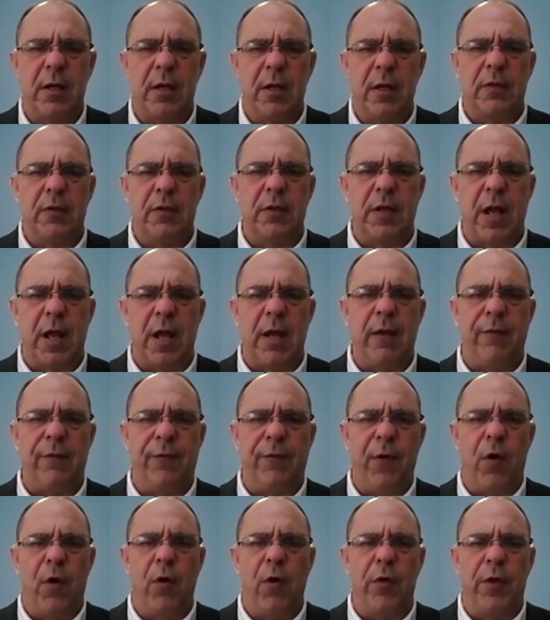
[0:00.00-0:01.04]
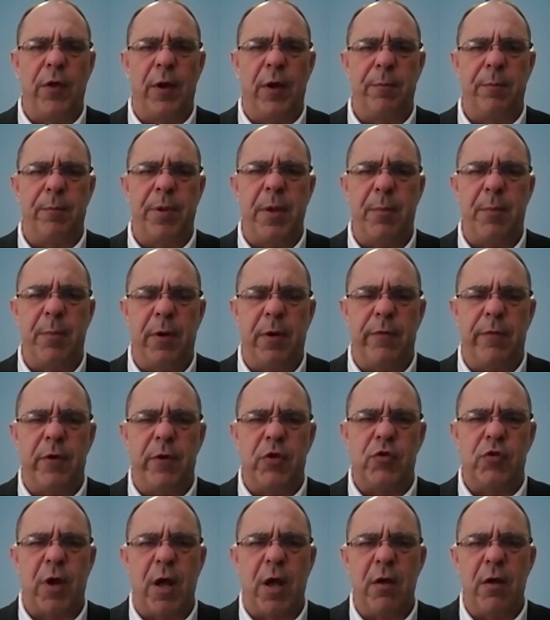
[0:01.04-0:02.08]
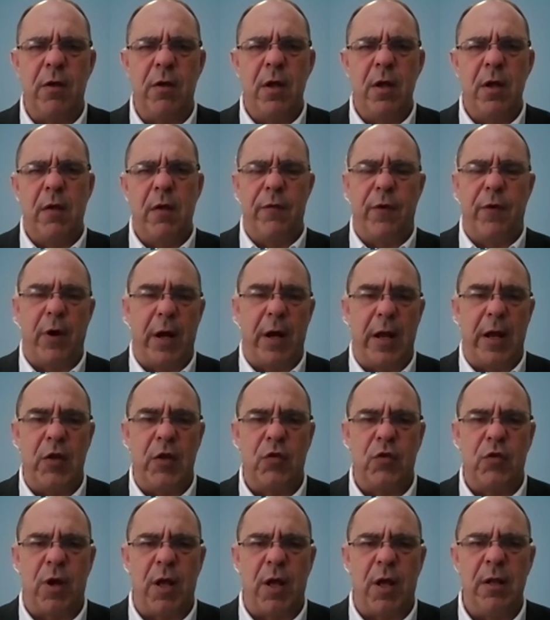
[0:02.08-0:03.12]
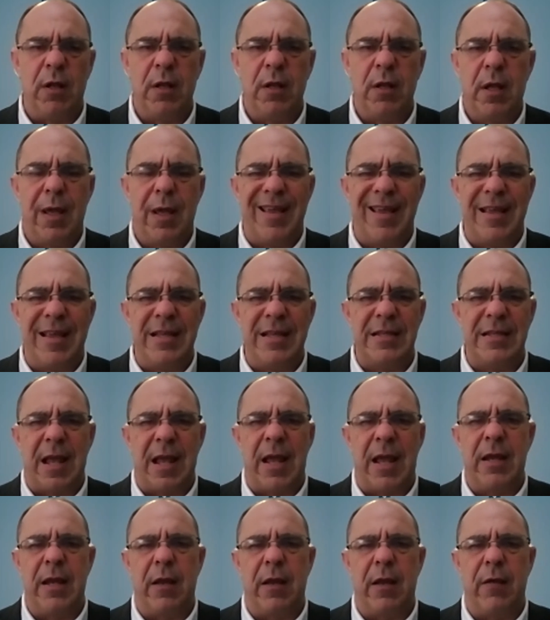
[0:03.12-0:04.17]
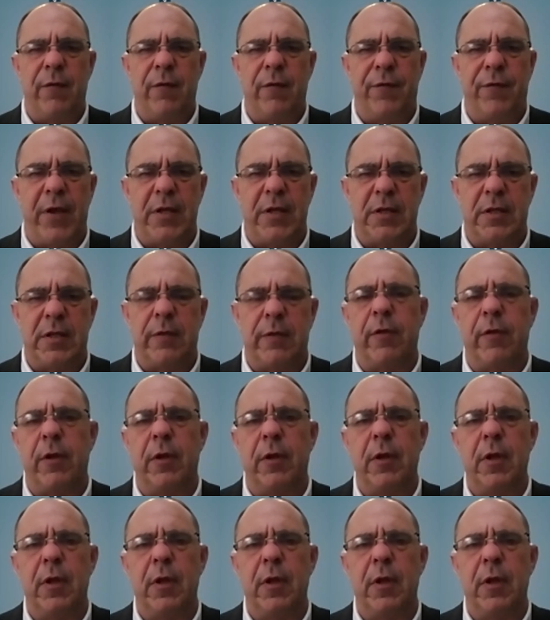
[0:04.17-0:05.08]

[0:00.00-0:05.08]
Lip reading: Today for the people of Israel, for Israel, is a festival.